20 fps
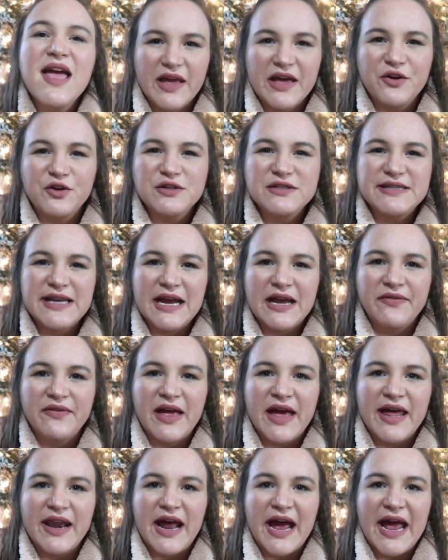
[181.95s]
they understand
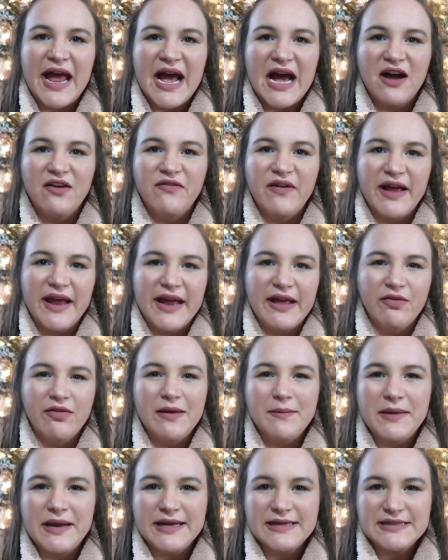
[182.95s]
that I have a
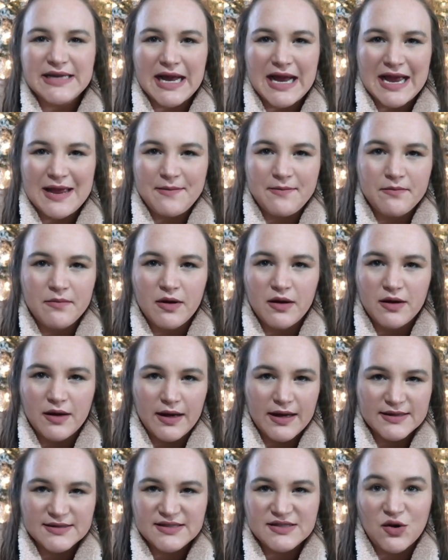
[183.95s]
limited time
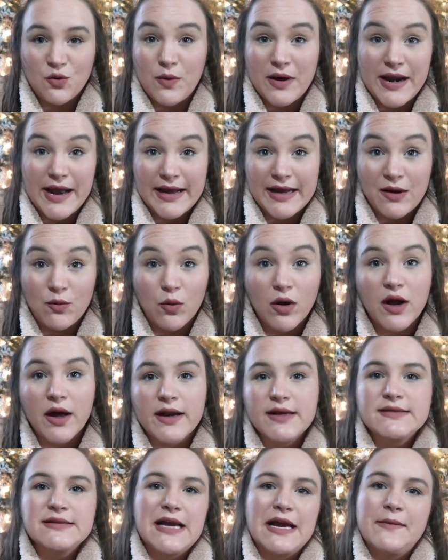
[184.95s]
as to when I can work
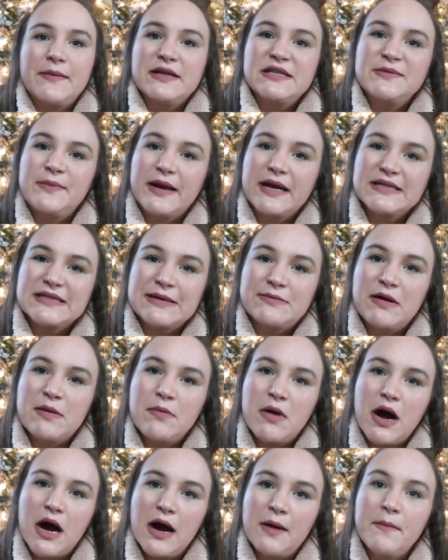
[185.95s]
on assignments because I'm a
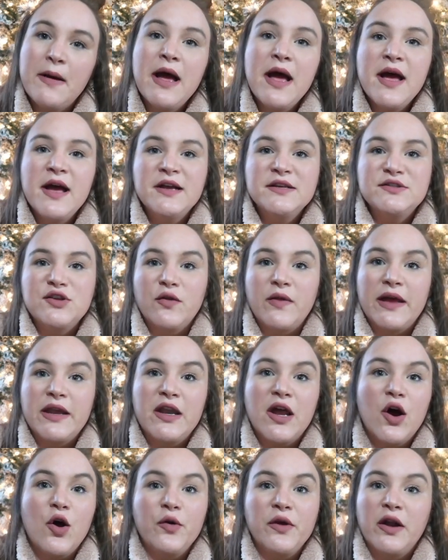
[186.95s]
mom. So they
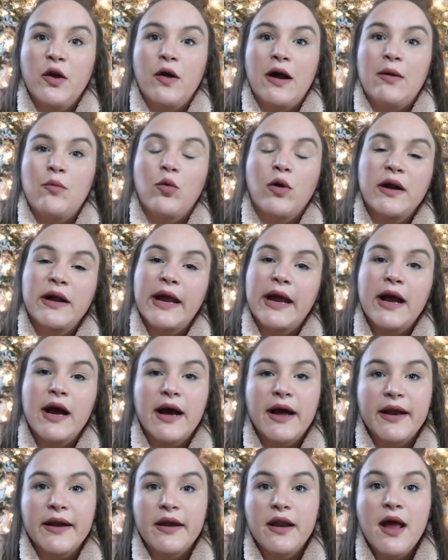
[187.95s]
know, you know, I'm working
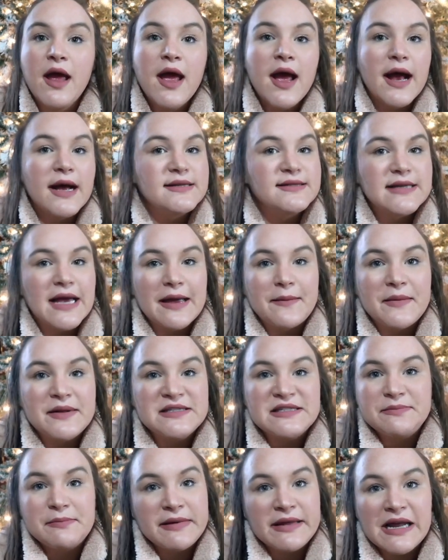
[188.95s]
on
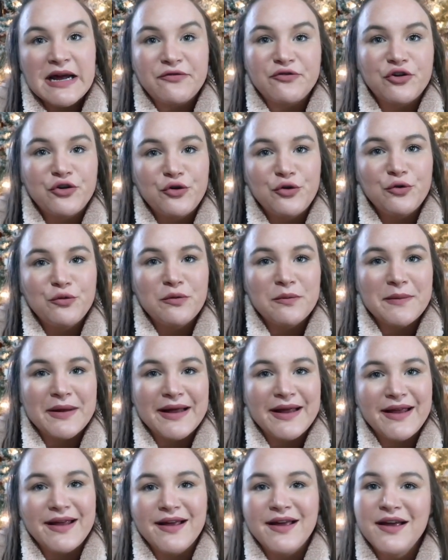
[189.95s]
assignments mid-afternoon when
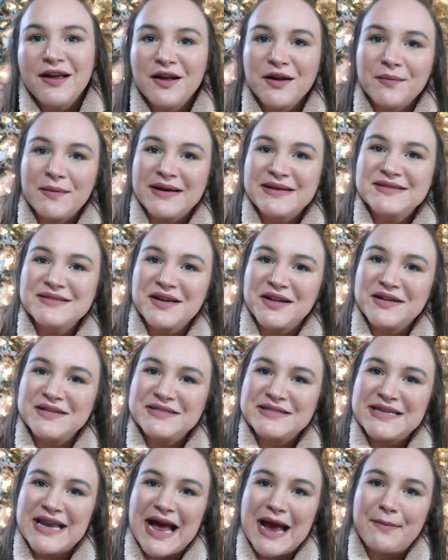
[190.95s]
my son
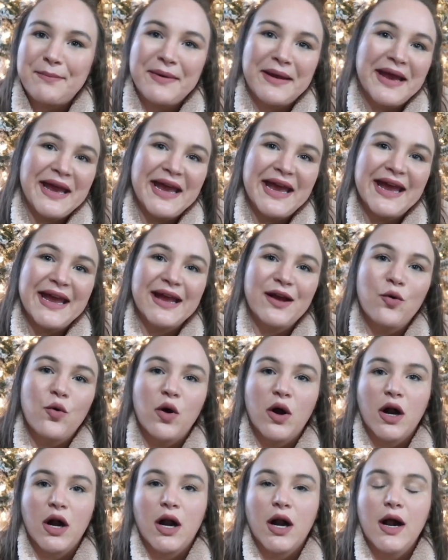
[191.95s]
is napping,
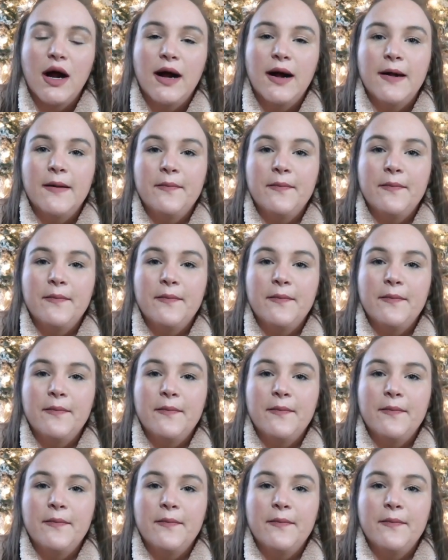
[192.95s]
or